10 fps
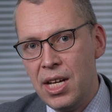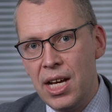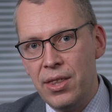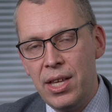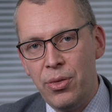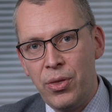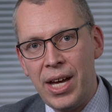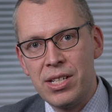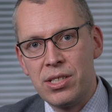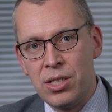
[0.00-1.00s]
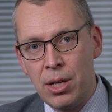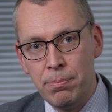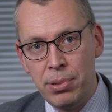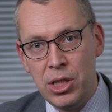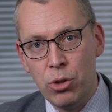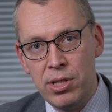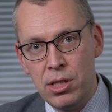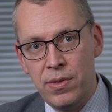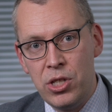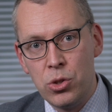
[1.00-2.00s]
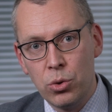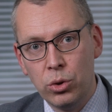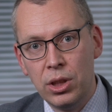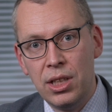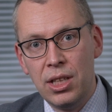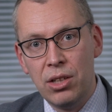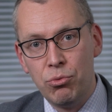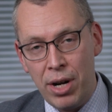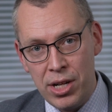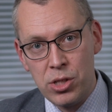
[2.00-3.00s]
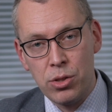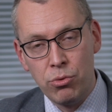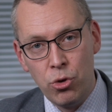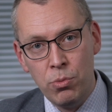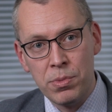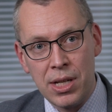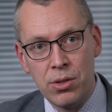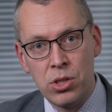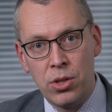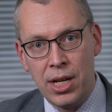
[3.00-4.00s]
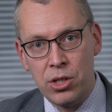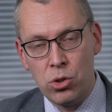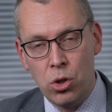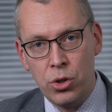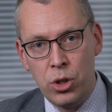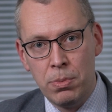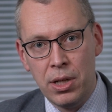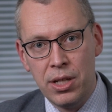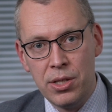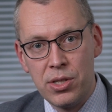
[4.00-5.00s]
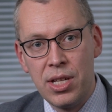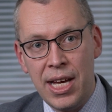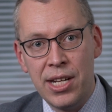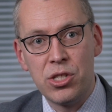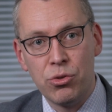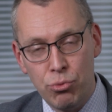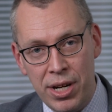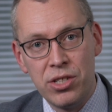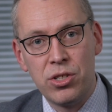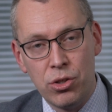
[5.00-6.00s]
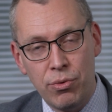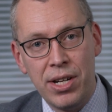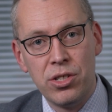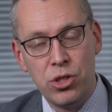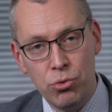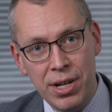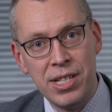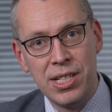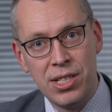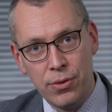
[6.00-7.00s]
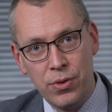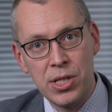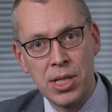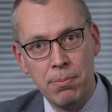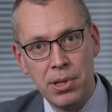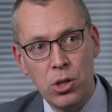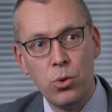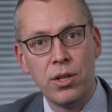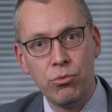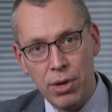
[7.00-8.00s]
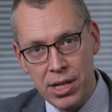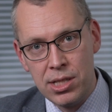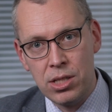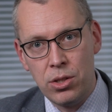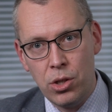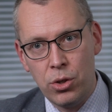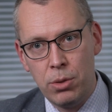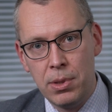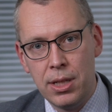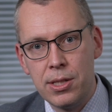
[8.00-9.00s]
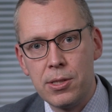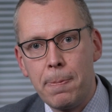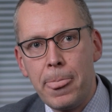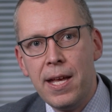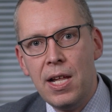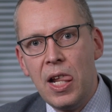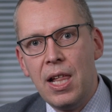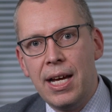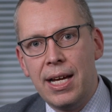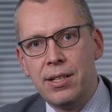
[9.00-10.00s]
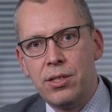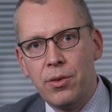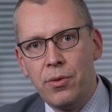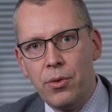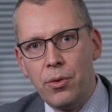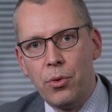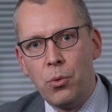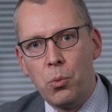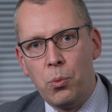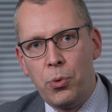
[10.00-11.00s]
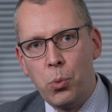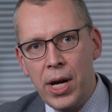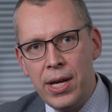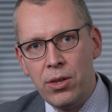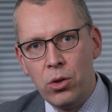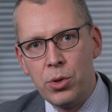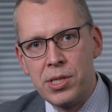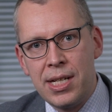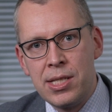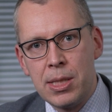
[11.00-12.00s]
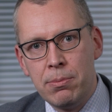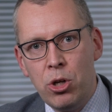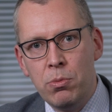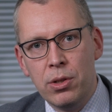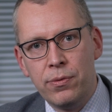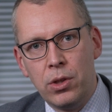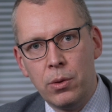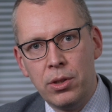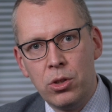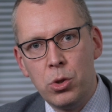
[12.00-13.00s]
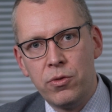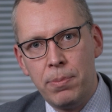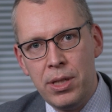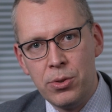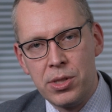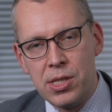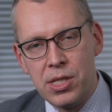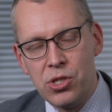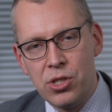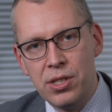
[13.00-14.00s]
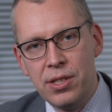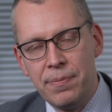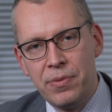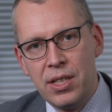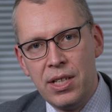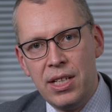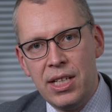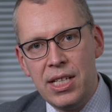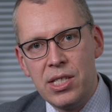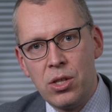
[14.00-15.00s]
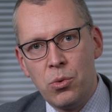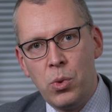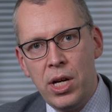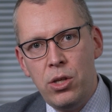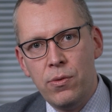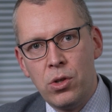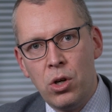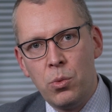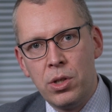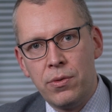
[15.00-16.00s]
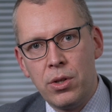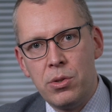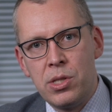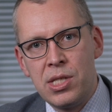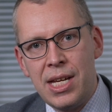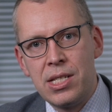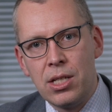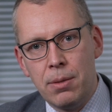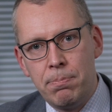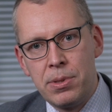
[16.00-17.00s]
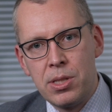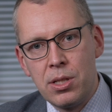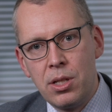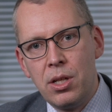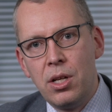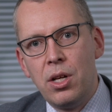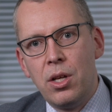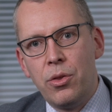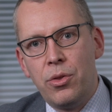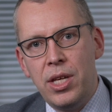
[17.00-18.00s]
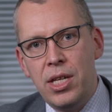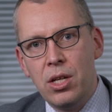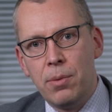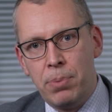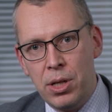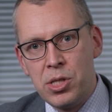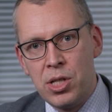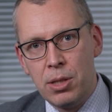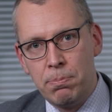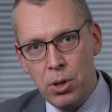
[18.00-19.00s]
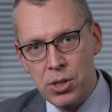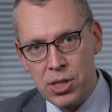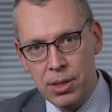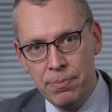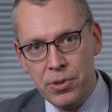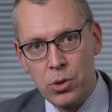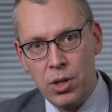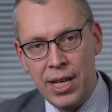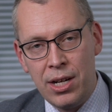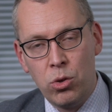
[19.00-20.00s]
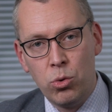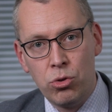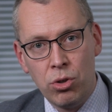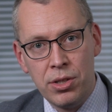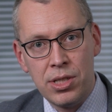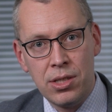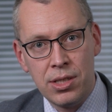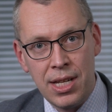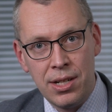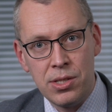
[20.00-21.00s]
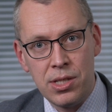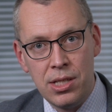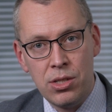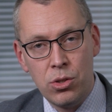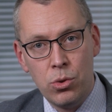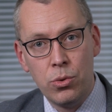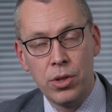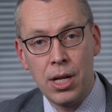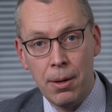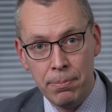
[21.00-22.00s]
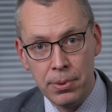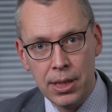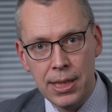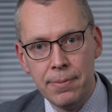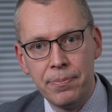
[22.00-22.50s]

And then that company or individual rents the rooms out to the actual occupiers, hence rent to rent. You rent the first company who then rent it to the occupiers. And the way the law stands at the moment following the Court of Appeal's decision is that where you've got one of those setups, the person at the bottom, so the landlord granting the tenancy to the company,